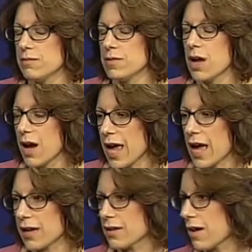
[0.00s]

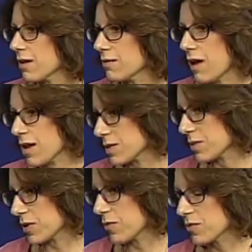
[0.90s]
Nyack
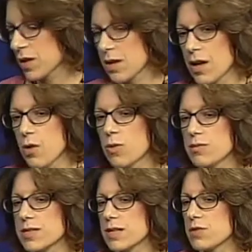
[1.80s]
Hospital. Mm -hmm. We
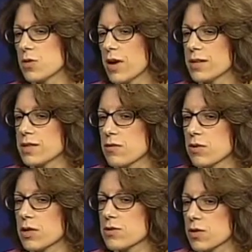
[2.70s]
received a grant
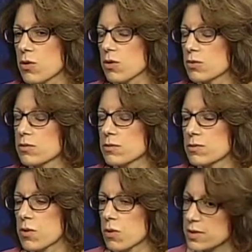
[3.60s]
several years ago
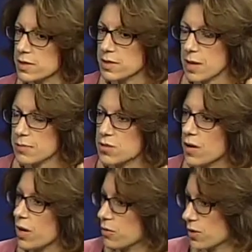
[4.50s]
called Steps to
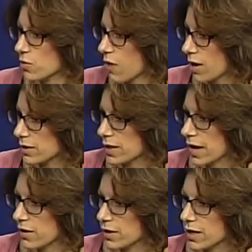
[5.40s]
a Healthier Rockland
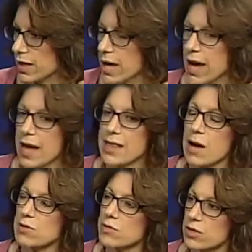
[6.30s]
County, and
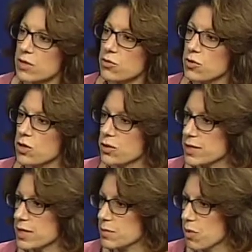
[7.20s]
that was funded through the New
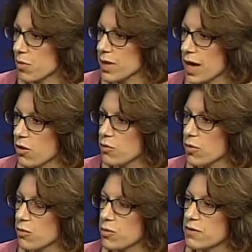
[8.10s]
York State Department of Health.
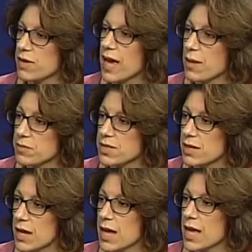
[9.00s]
But we've
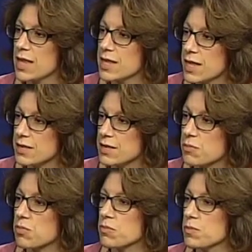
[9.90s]
kept this
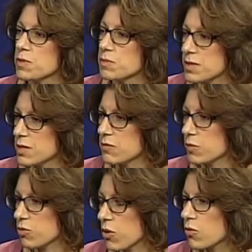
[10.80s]

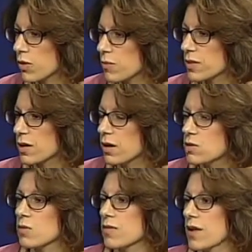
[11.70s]
specific program
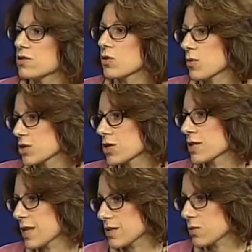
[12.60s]
because we've had so much
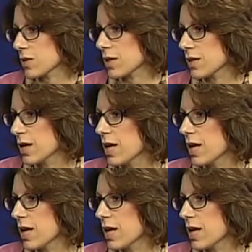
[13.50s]
success with it.